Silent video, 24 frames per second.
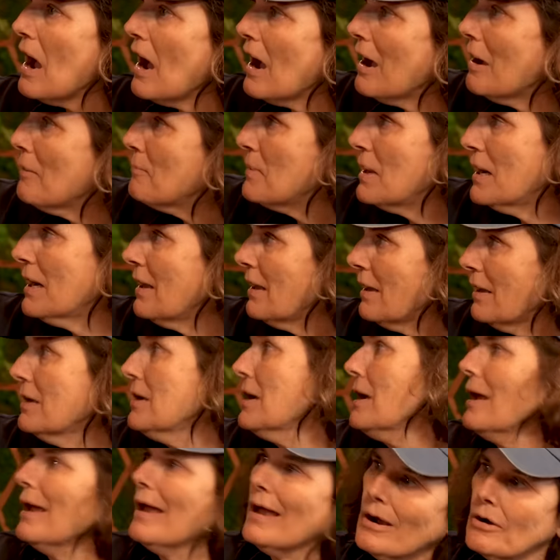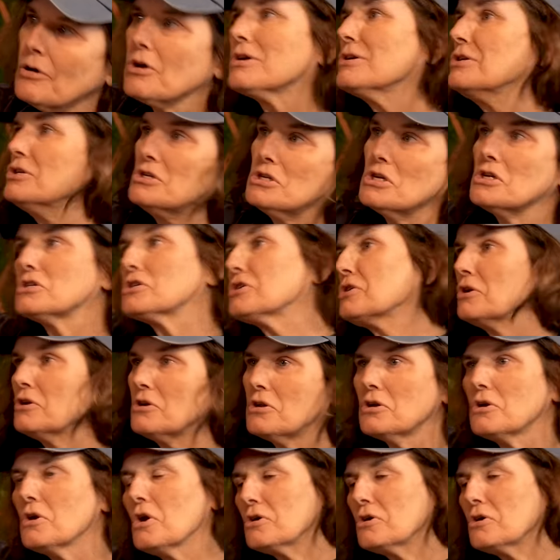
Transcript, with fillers: I'm in a air conditioned